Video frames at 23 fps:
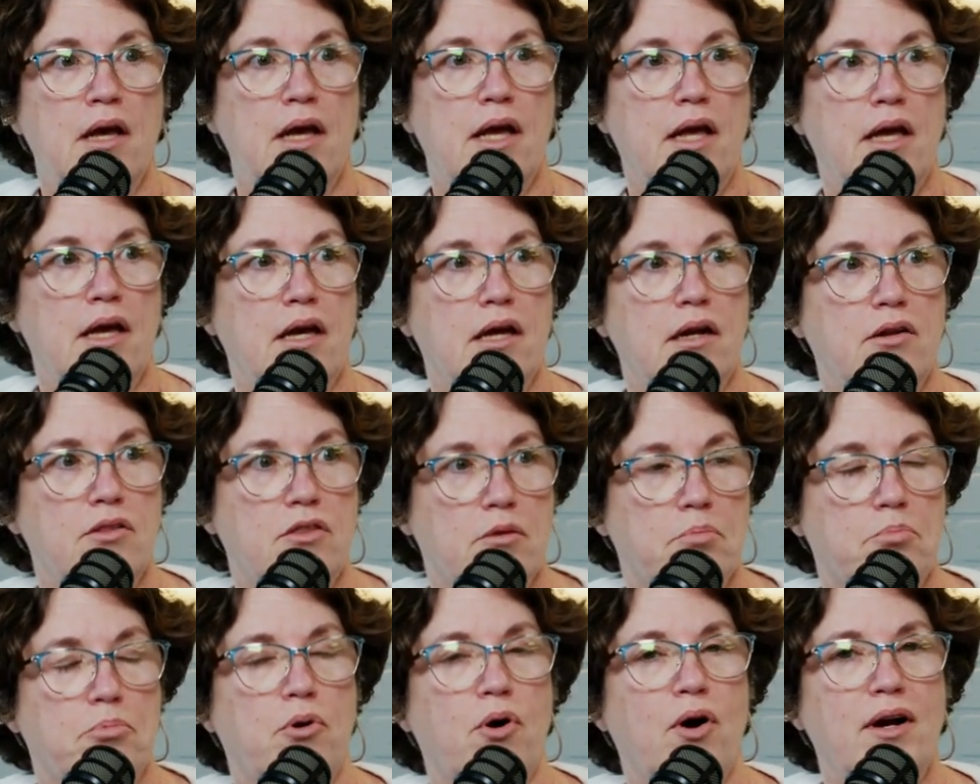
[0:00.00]
in
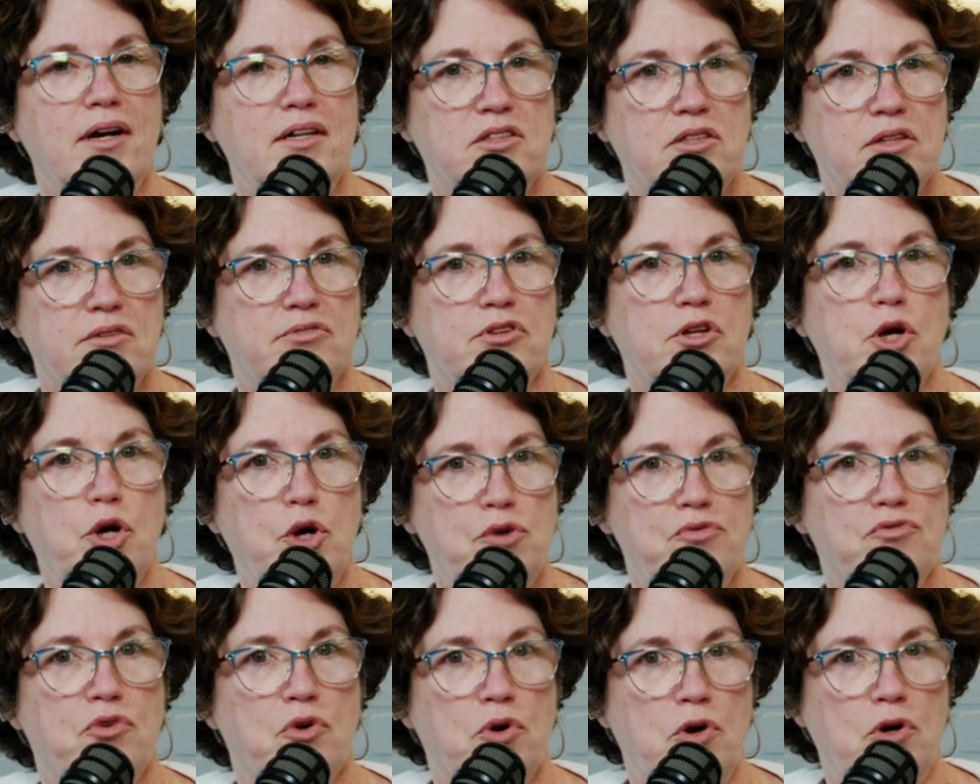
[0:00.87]
the price of the
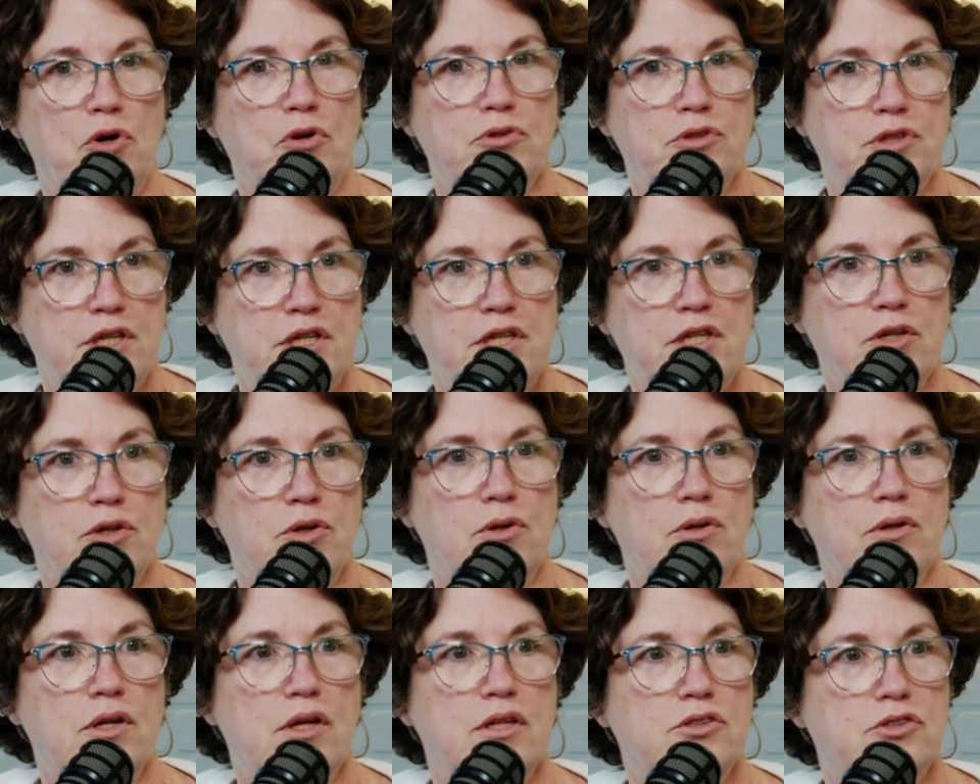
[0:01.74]
overall deal uh,